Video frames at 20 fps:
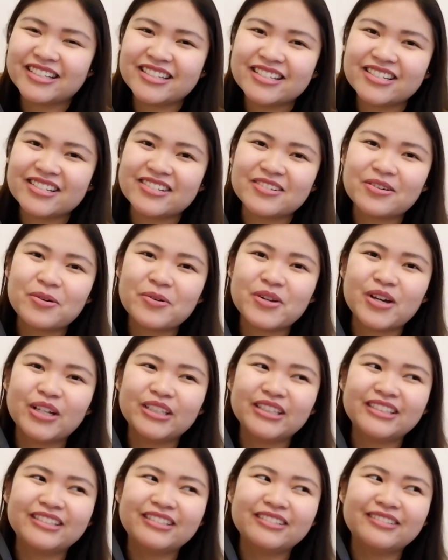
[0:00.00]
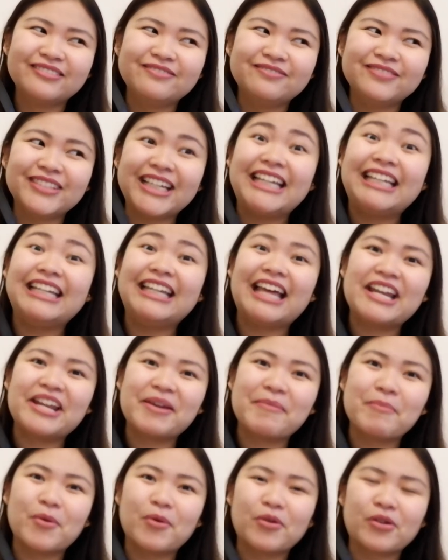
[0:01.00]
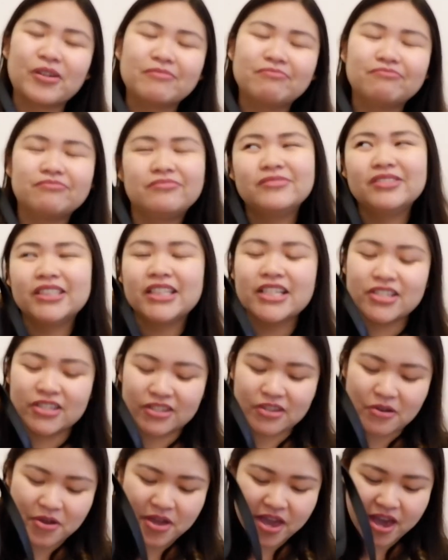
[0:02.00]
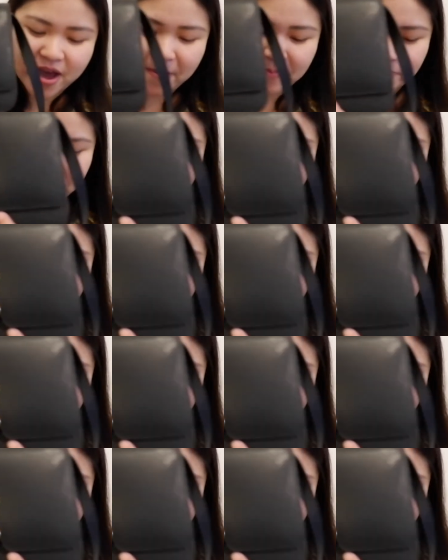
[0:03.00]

that's so not in anymore. So yeah,